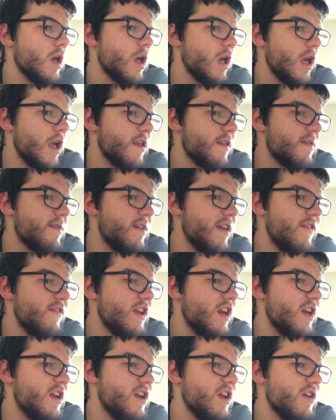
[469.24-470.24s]
It's
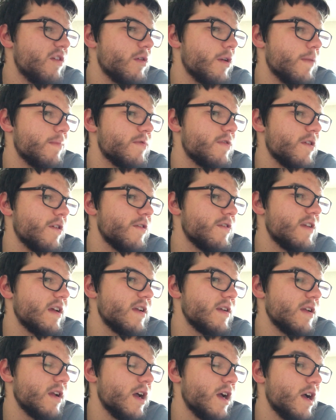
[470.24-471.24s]
DVD
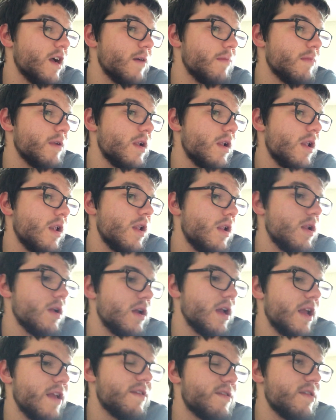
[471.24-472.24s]
Decryptor.
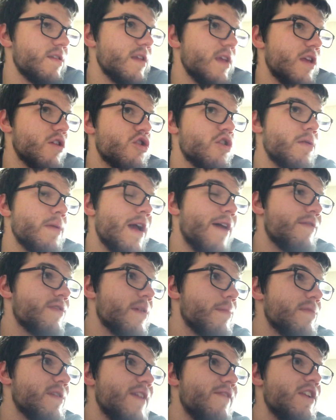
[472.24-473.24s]
It should have
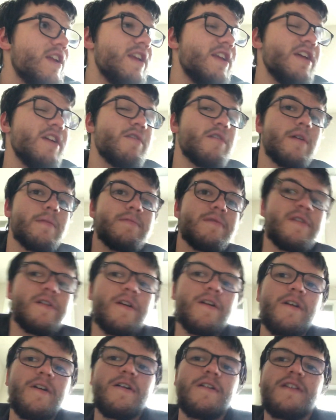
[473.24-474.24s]
some DVD
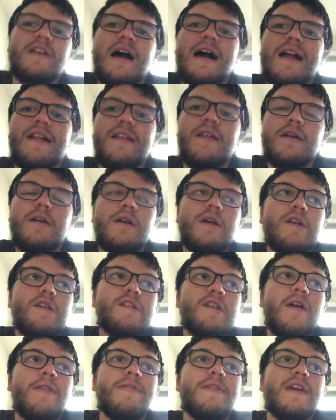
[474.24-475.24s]
Decryptor
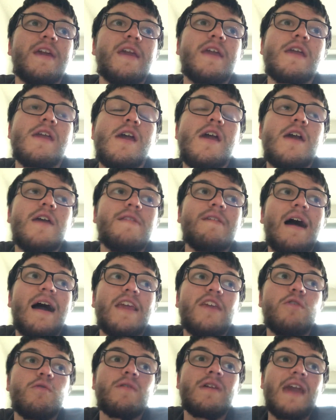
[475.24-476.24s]

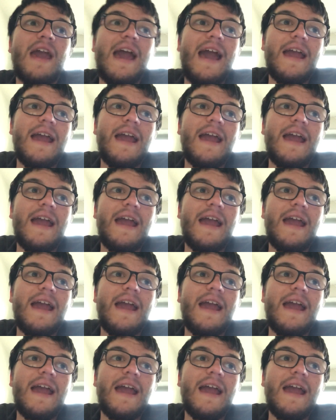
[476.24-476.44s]
.something.uk.